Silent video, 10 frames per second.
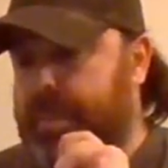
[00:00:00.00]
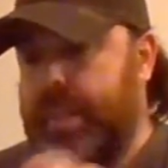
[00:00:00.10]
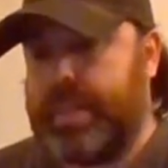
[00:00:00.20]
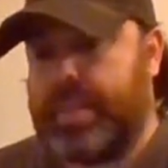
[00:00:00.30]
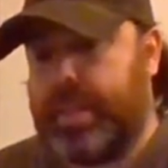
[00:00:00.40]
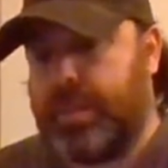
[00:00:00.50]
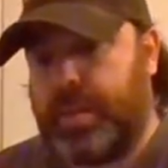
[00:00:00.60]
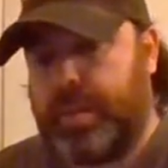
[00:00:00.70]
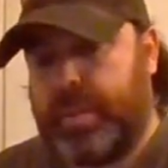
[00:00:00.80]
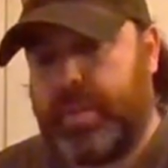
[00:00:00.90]
As a
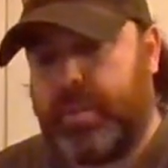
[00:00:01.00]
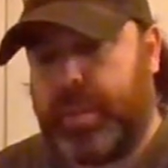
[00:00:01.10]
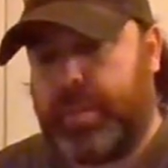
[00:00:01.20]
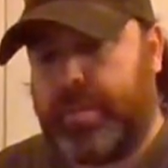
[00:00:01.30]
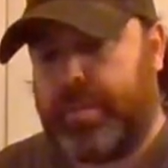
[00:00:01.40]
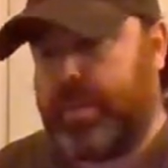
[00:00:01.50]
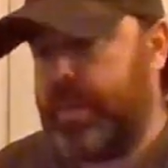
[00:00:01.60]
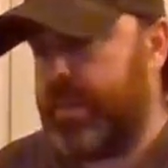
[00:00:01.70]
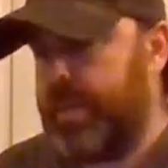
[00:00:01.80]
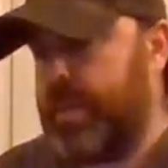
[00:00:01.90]
secret, but
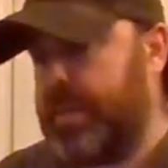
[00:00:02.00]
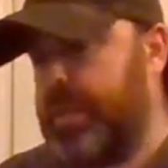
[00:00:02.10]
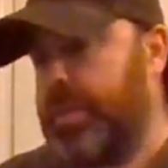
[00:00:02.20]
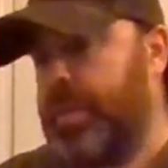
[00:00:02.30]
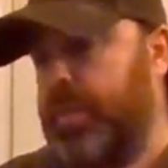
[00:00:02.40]
It's also